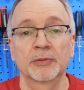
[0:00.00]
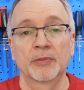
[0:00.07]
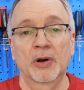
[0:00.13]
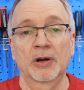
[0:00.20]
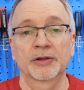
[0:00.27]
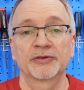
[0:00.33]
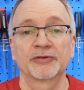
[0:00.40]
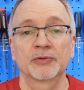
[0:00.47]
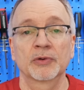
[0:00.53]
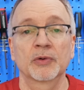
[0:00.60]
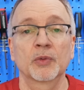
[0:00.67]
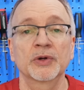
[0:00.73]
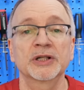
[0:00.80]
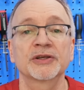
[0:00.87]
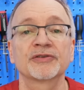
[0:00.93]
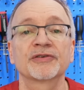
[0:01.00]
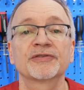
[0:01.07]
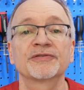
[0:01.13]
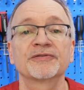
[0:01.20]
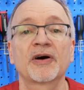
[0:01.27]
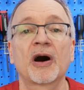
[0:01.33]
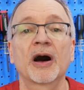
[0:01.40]
module which is a
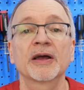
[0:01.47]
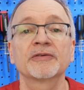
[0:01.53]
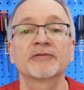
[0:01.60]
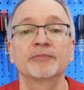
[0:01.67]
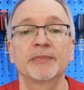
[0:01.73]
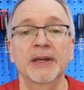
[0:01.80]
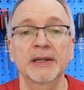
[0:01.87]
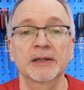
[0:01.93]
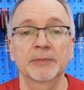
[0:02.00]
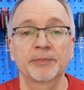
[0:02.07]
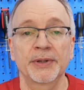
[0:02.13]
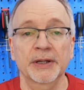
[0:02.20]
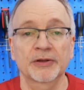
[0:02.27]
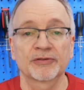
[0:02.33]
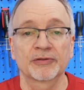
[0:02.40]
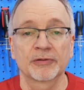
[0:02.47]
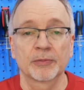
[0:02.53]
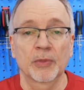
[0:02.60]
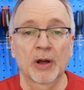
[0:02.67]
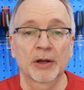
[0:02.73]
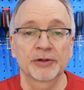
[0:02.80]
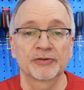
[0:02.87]
5 megapixel
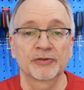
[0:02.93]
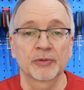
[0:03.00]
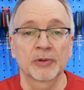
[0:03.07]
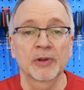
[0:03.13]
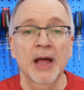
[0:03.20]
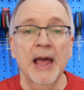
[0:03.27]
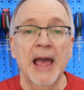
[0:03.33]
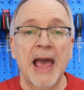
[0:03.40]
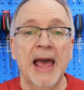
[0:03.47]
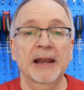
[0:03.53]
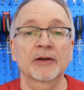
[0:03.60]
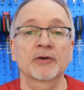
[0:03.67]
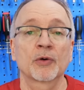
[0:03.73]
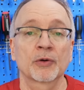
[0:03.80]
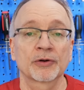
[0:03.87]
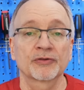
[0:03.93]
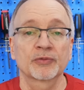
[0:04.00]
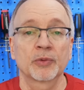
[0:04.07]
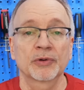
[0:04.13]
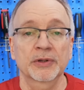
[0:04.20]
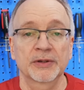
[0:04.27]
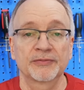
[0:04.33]
module and of
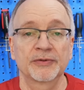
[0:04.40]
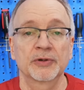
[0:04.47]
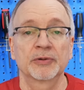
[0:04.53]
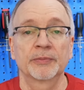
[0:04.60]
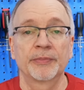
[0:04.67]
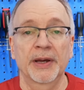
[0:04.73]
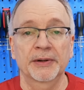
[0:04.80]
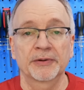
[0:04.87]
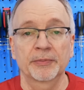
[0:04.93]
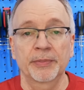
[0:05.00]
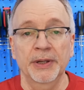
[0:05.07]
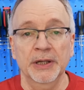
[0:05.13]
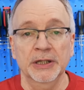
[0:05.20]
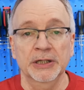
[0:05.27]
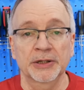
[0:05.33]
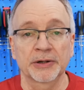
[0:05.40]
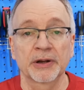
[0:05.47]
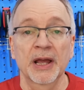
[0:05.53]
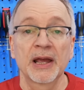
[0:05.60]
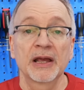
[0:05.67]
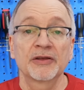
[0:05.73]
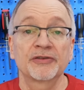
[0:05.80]
course will give you a better picture.
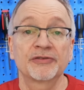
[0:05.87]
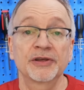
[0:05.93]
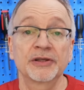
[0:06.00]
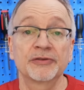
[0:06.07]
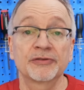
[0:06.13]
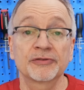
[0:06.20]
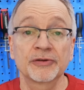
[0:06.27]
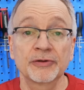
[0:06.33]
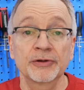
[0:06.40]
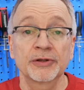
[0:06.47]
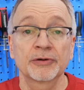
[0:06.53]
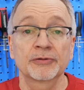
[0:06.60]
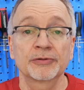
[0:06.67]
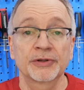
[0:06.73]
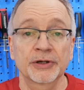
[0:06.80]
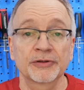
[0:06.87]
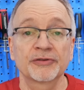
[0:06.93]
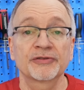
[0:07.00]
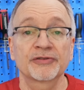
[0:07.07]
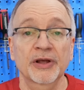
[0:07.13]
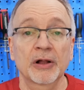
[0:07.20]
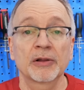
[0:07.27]
Seeed Studio
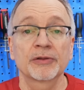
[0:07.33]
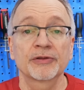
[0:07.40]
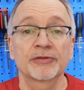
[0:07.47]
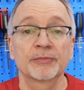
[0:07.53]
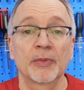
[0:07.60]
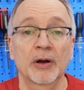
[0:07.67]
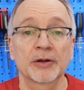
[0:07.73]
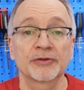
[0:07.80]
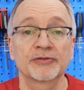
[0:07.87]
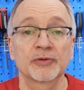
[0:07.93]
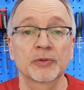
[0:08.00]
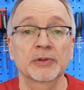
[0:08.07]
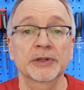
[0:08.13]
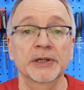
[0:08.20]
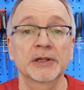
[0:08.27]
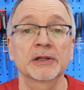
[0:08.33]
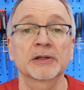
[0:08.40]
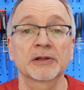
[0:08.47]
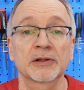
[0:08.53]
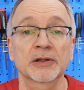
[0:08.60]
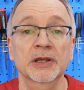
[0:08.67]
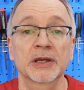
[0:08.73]
does sell this module in a
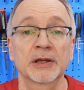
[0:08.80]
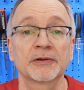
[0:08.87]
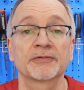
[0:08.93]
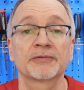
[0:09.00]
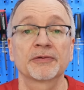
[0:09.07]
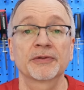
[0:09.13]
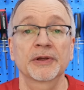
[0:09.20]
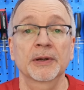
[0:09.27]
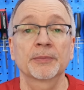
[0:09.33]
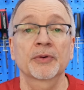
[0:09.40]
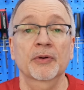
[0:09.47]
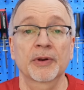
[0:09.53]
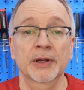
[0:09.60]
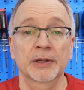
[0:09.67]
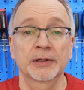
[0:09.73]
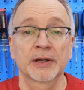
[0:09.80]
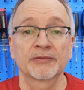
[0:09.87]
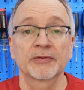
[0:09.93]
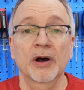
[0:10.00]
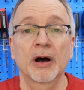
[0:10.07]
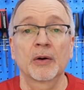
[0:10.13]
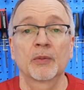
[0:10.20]
little kit for the upgrade and
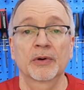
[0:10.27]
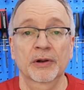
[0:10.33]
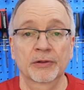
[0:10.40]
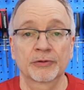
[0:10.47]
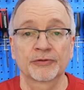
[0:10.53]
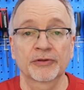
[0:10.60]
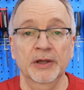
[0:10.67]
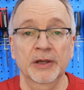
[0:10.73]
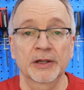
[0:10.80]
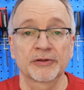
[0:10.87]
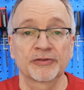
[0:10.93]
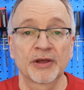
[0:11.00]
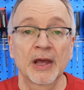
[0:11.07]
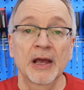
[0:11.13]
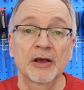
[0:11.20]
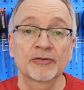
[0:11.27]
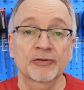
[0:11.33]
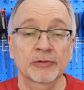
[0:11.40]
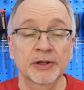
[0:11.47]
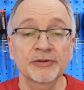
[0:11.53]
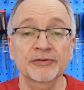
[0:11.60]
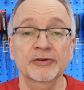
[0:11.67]
I've got one of those kits.
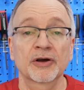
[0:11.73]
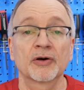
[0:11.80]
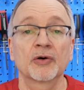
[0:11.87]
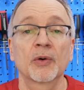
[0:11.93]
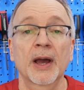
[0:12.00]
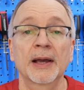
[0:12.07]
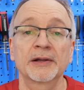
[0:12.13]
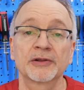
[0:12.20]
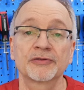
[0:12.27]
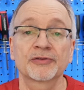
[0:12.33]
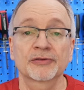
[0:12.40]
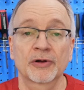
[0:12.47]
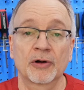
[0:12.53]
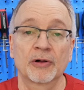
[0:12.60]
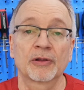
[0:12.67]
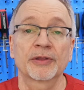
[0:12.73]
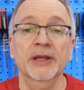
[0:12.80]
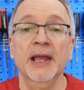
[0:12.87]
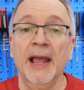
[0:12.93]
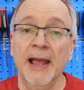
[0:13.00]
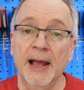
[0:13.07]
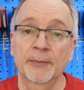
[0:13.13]
So let's go and install the
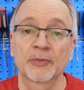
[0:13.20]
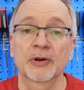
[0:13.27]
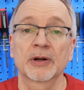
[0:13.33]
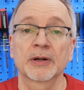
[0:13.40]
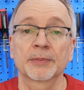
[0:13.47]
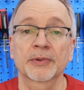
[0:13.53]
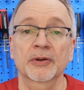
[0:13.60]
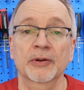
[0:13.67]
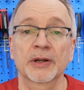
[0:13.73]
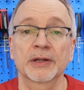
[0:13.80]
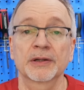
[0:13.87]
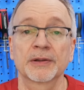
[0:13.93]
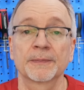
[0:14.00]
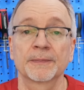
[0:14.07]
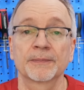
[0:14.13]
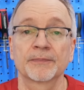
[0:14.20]
camera camera upgrade.